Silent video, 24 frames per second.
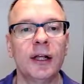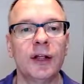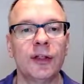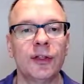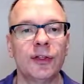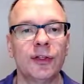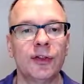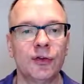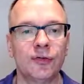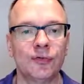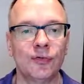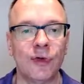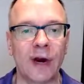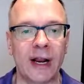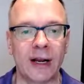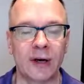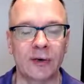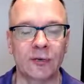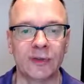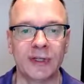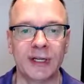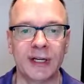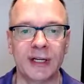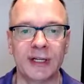the
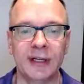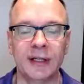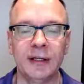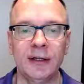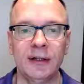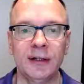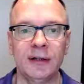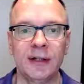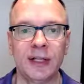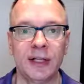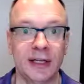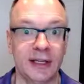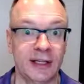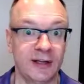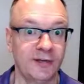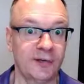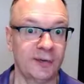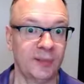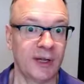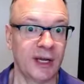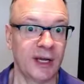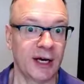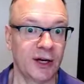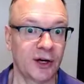rounding that gives
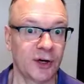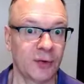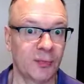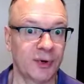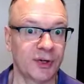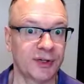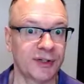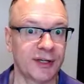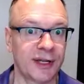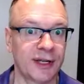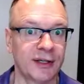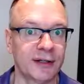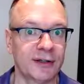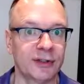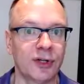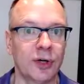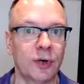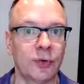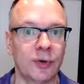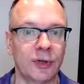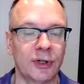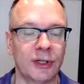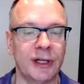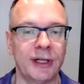me 100%
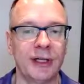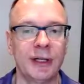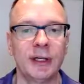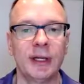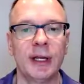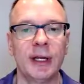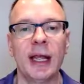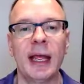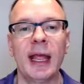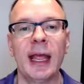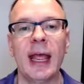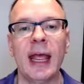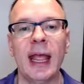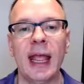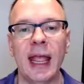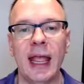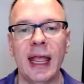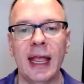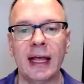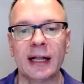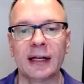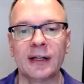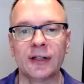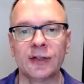totally
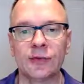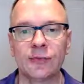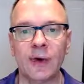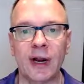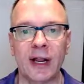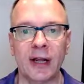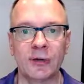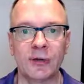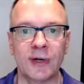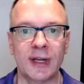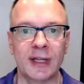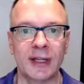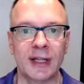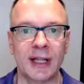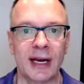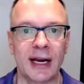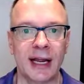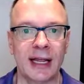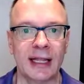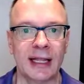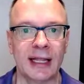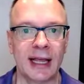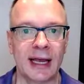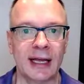and the rounding that
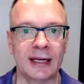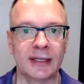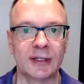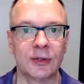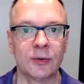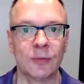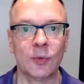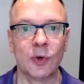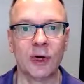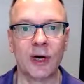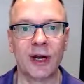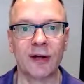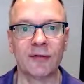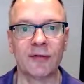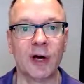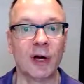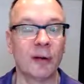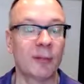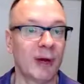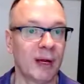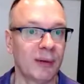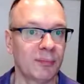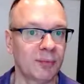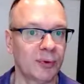I get where I've
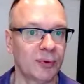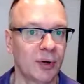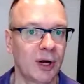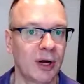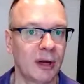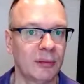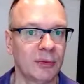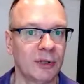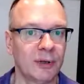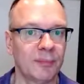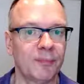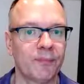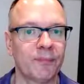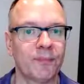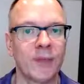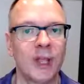got my problem.